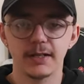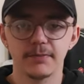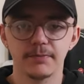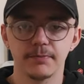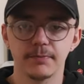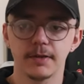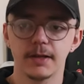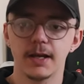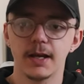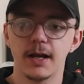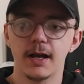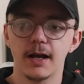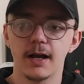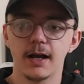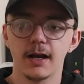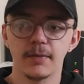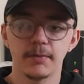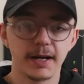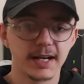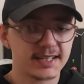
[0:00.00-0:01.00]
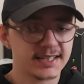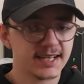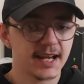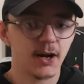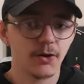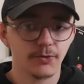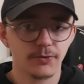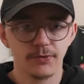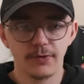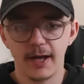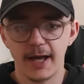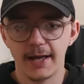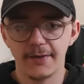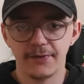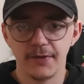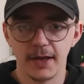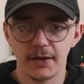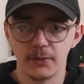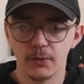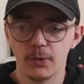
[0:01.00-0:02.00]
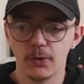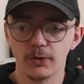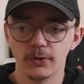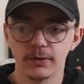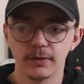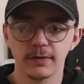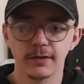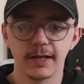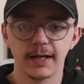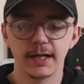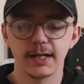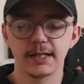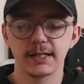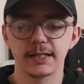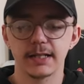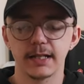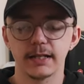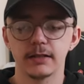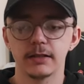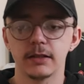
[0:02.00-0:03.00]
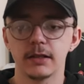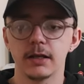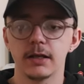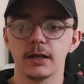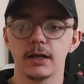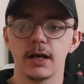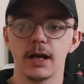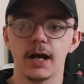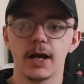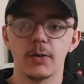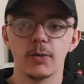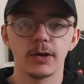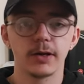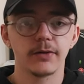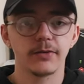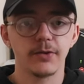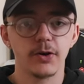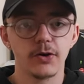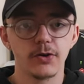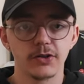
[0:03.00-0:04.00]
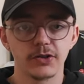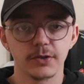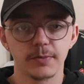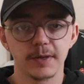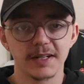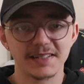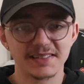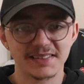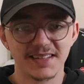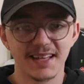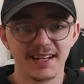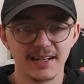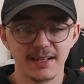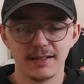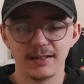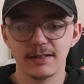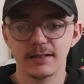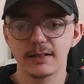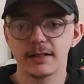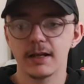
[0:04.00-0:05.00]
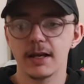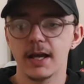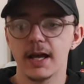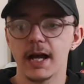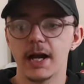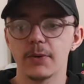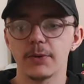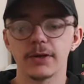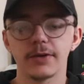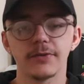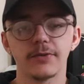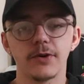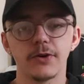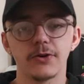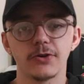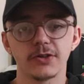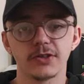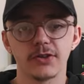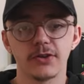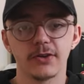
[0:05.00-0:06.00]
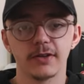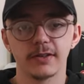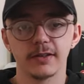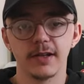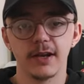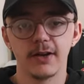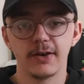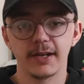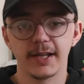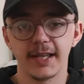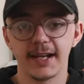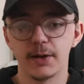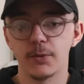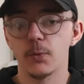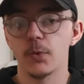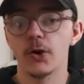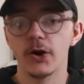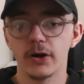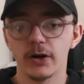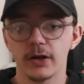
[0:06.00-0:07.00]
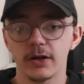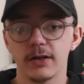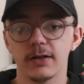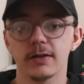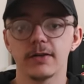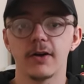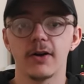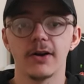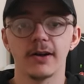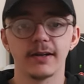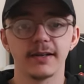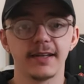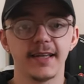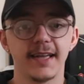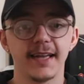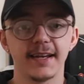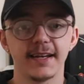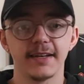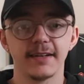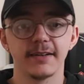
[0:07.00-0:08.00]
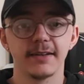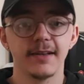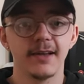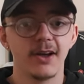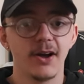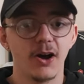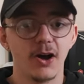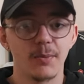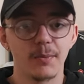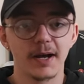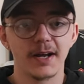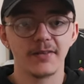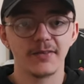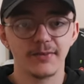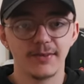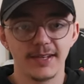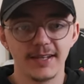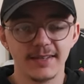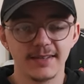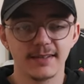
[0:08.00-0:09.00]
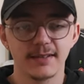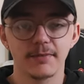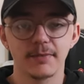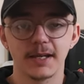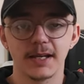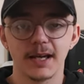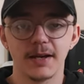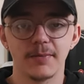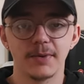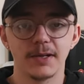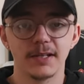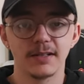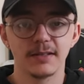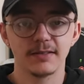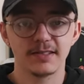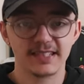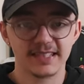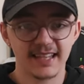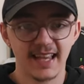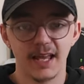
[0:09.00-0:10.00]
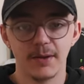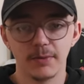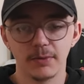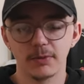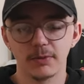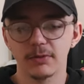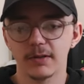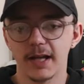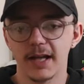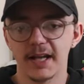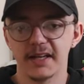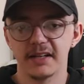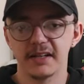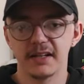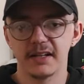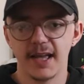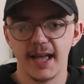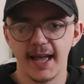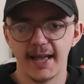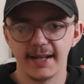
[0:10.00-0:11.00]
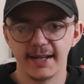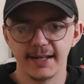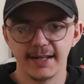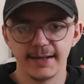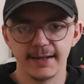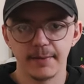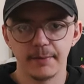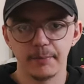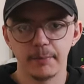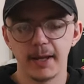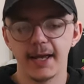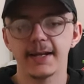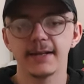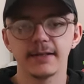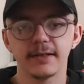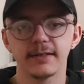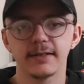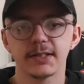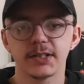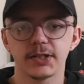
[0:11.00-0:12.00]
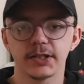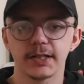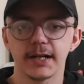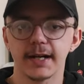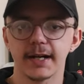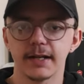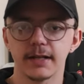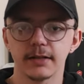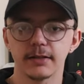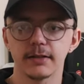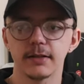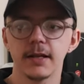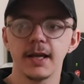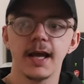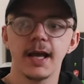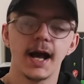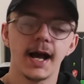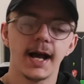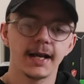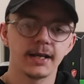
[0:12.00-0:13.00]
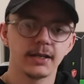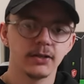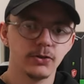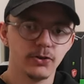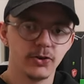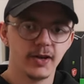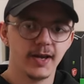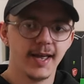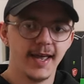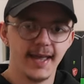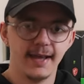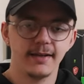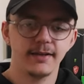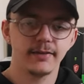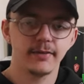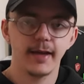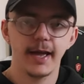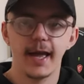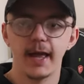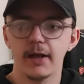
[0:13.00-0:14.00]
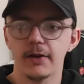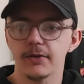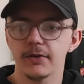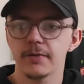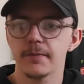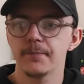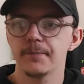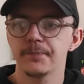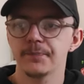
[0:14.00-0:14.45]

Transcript: them. Uh, myself and that world. Like I said, I want to focus on my studies. I want to focus on, on getting work, on getting on my feet, becoming stable and, and independent so that I can, I can look ahead. And